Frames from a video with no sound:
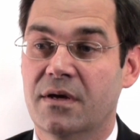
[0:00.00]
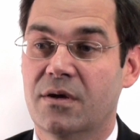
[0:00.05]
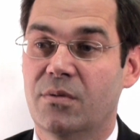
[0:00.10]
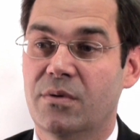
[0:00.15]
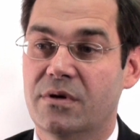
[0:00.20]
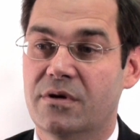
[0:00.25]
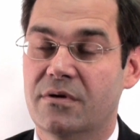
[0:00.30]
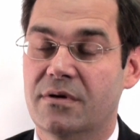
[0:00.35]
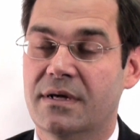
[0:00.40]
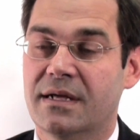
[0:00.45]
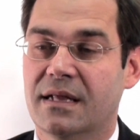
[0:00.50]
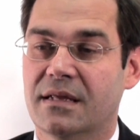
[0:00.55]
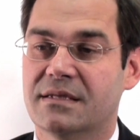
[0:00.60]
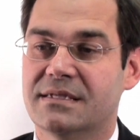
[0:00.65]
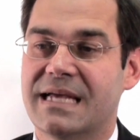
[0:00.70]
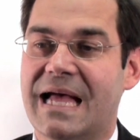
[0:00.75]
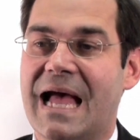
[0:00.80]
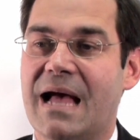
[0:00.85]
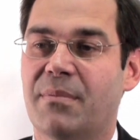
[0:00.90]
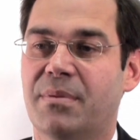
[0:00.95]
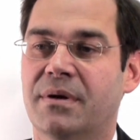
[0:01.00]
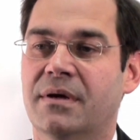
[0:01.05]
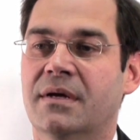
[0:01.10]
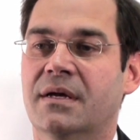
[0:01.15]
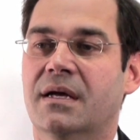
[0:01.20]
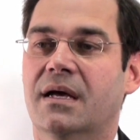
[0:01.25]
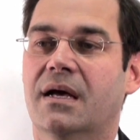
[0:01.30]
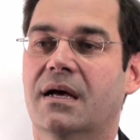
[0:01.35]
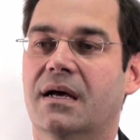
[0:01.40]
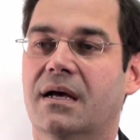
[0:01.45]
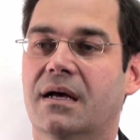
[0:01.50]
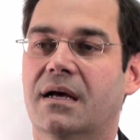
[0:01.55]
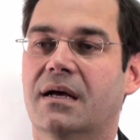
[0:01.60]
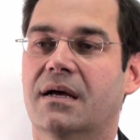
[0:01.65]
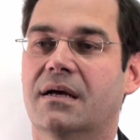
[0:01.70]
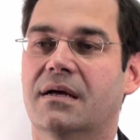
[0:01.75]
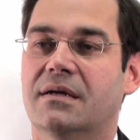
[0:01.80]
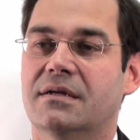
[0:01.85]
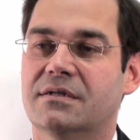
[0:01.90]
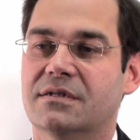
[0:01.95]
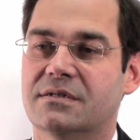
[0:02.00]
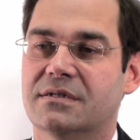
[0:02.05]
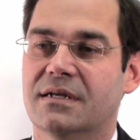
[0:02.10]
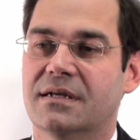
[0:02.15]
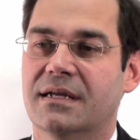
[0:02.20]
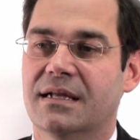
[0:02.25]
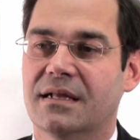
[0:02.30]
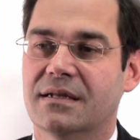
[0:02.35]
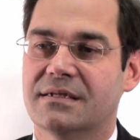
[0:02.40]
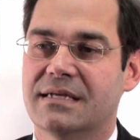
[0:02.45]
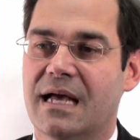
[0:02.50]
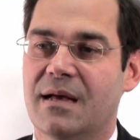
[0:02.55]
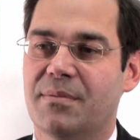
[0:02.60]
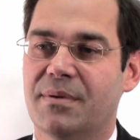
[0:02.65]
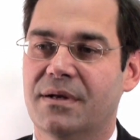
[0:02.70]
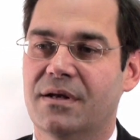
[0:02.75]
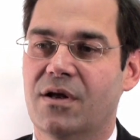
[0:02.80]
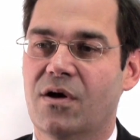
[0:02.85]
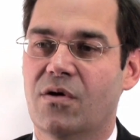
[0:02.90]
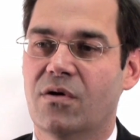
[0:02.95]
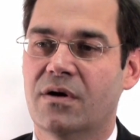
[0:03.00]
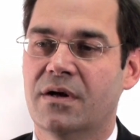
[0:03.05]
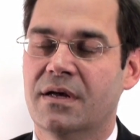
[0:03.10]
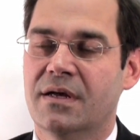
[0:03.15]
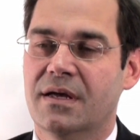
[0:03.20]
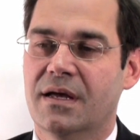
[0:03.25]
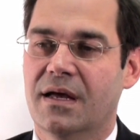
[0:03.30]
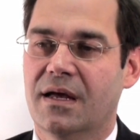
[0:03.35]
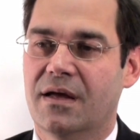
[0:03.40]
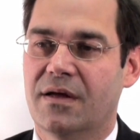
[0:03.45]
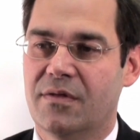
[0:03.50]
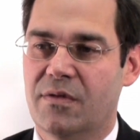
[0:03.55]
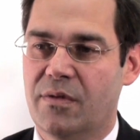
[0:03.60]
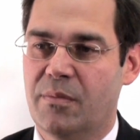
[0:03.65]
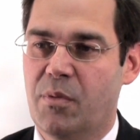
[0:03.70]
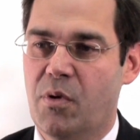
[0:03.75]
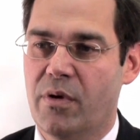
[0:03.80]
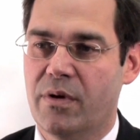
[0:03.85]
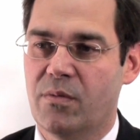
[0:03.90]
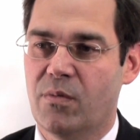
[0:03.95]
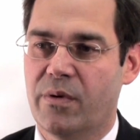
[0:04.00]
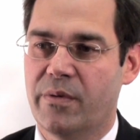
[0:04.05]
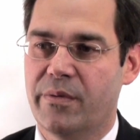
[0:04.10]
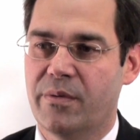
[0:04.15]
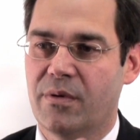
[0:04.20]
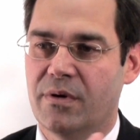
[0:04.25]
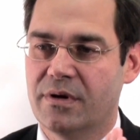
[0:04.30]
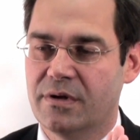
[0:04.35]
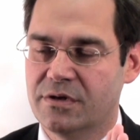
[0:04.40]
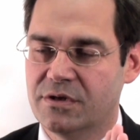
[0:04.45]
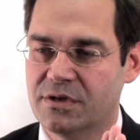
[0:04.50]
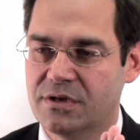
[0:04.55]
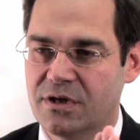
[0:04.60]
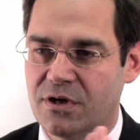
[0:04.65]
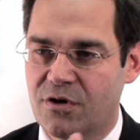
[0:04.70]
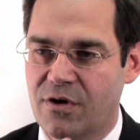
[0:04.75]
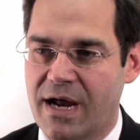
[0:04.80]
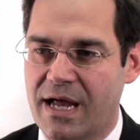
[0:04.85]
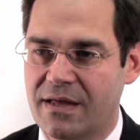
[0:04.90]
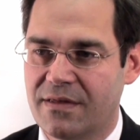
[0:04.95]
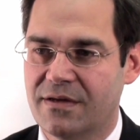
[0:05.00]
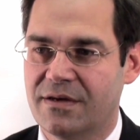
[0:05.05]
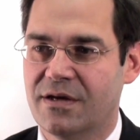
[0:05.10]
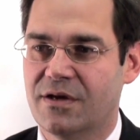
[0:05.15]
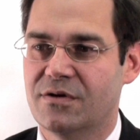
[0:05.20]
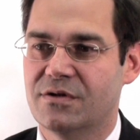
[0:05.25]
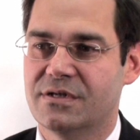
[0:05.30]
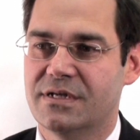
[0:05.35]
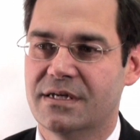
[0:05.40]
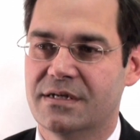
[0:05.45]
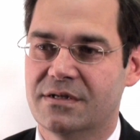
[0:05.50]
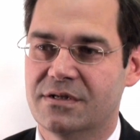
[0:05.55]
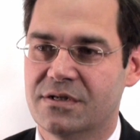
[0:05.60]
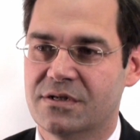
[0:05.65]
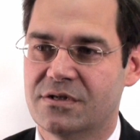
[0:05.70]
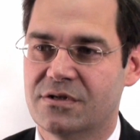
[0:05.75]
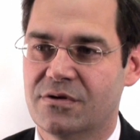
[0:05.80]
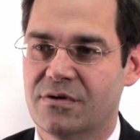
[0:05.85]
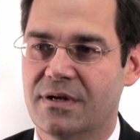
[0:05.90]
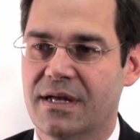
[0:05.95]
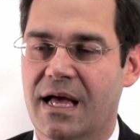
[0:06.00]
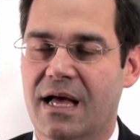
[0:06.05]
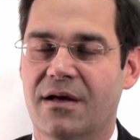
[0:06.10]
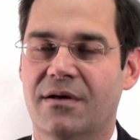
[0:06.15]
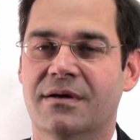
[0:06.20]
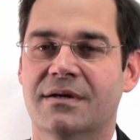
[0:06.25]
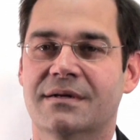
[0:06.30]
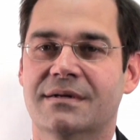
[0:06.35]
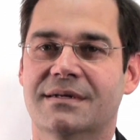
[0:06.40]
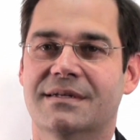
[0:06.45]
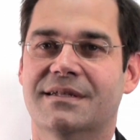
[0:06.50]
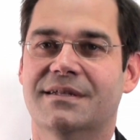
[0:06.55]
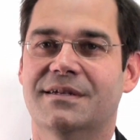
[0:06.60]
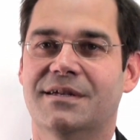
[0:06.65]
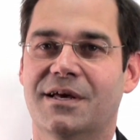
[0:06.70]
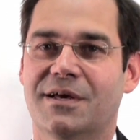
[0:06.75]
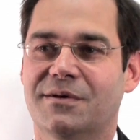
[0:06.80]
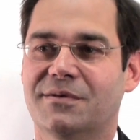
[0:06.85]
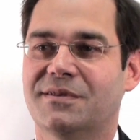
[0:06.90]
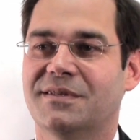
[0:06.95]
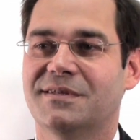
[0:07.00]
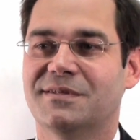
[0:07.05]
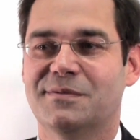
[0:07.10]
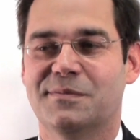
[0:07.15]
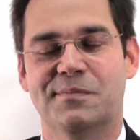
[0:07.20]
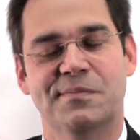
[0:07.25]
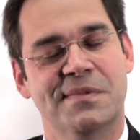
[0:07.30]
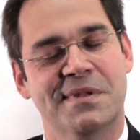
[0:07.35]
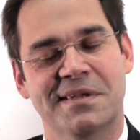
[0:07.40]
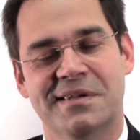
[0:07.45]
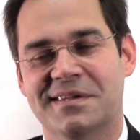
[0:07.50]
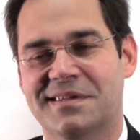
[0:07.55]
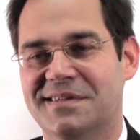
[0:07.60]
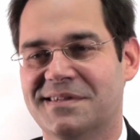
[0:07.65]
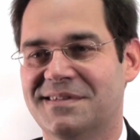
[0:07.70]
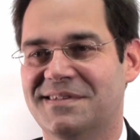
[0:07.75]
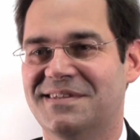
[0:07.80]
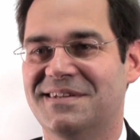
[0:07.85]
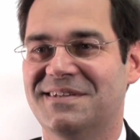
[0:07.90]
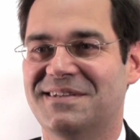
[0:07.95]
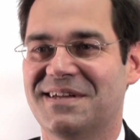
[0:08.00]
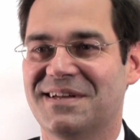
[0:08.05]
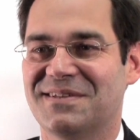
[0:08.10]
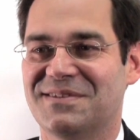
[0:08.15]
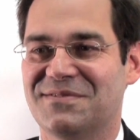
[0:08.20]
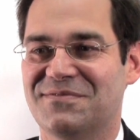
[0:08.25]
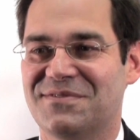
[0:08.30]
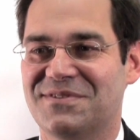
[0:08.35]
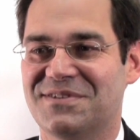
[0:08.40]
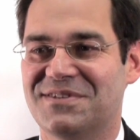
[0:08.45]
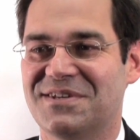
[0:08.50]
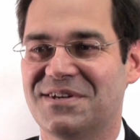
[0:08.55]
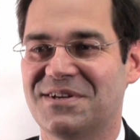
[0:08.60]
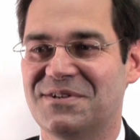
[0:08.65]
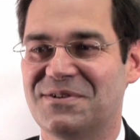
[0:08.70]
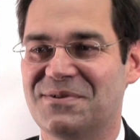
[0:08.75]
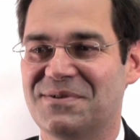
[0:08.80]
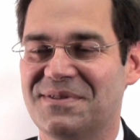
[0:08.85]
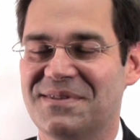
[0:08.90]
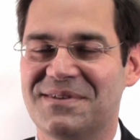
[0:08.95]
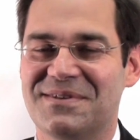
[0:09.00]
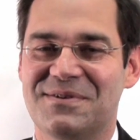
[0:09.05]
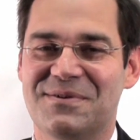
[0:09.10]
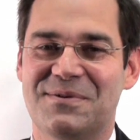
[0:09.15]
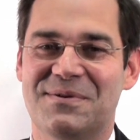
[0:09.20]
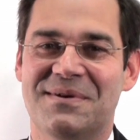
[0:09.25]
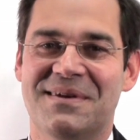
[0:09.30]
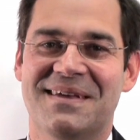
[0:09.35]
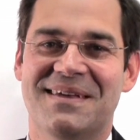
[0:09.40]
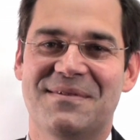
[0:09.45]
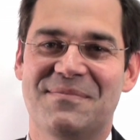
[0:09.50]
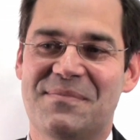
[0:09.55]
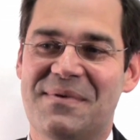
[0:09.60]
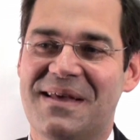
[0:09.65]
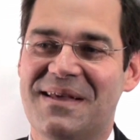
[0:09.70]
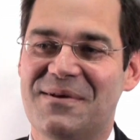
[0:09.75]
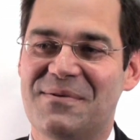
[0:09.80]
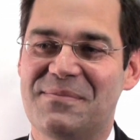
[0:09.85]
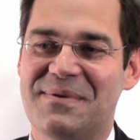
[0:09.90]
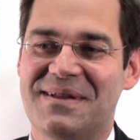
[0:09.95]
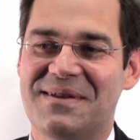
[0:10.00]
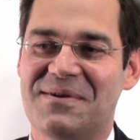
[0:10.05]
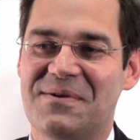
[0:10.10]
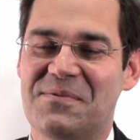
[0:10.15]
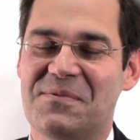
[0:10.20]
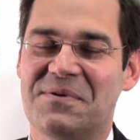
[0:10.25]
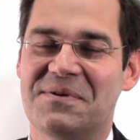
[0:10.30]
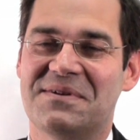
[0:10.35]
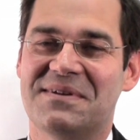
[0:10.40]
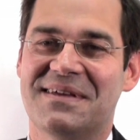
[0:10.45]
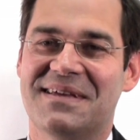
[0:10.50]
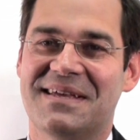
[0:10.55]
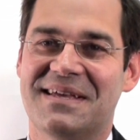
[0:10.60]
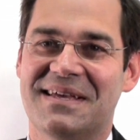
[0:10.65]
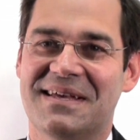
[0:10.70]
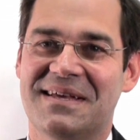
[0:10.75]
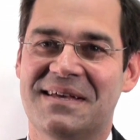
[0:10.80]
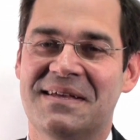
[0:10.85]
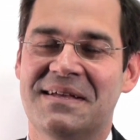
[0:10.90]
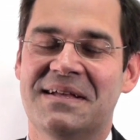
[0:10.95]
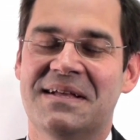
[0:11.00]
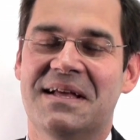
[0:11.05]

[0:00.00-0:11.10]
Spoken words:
We do a little tap, just a little tap along the point where we want, and just crack the nose in, just to allow. Now, there's details of the surgery that you may or may not want to hear.